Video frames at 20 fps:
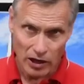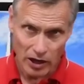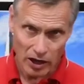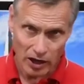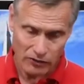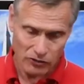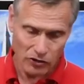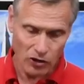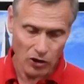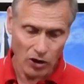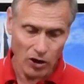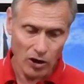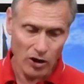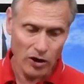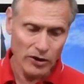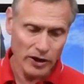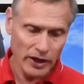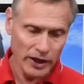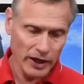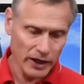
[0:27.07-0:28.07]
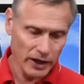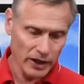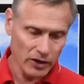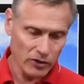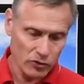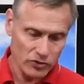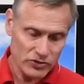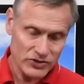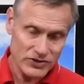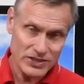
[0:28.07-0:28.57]
I've gone
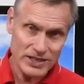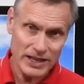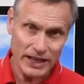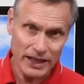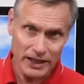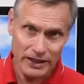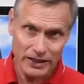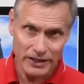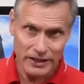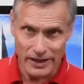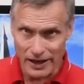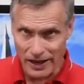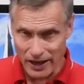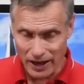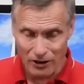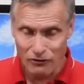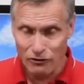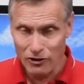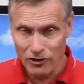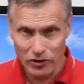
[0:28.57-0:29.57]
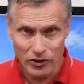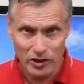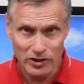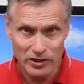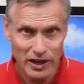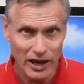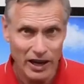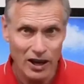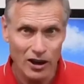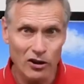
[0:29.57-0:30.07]
and sanded everything
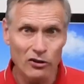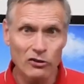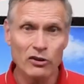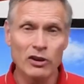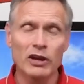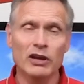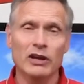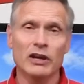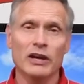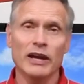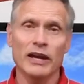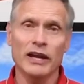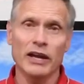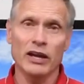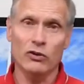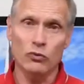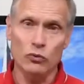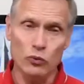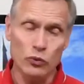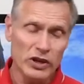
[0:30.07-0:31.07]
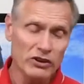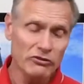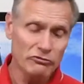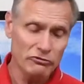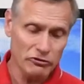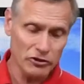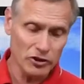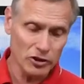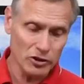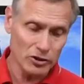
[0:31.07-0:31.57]
down and
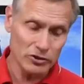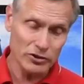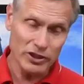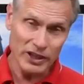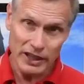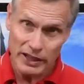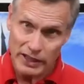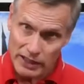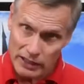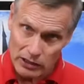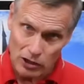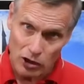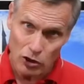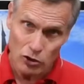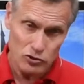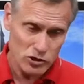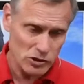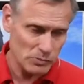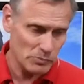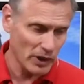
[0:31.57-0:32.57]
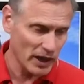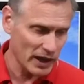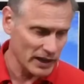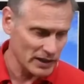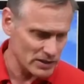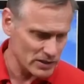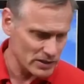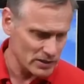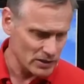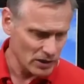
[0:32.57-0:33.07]
refilled any low
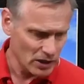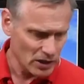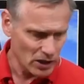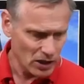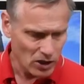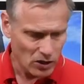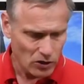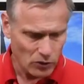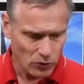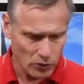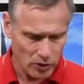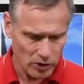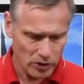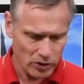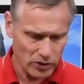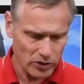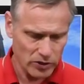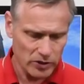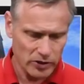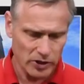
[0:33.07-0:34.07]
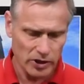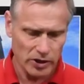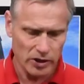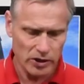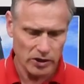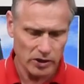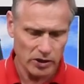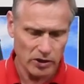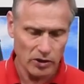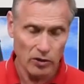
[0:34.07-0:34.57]
spots with
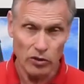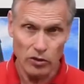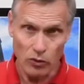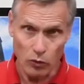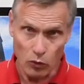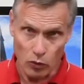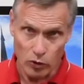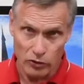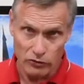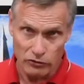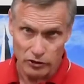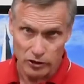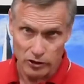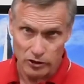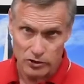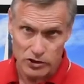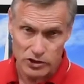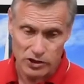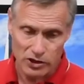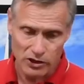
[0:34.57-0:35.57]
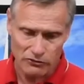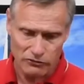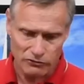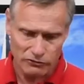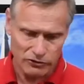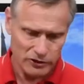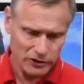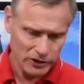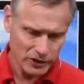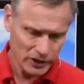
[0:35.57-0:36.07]
the, uh, the wood filler
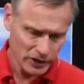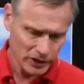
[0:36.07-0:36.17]
stuff.